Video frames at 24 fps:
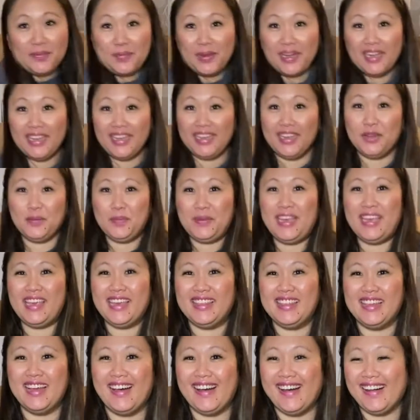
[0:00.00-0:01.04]
but he'll be
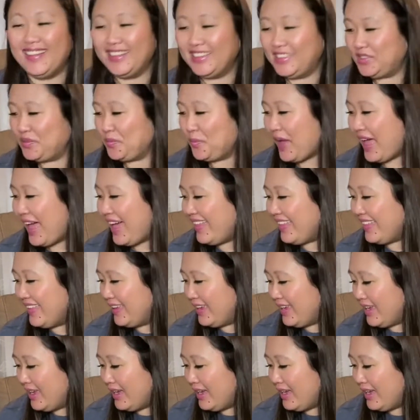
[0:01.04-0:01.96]
in the haul as well.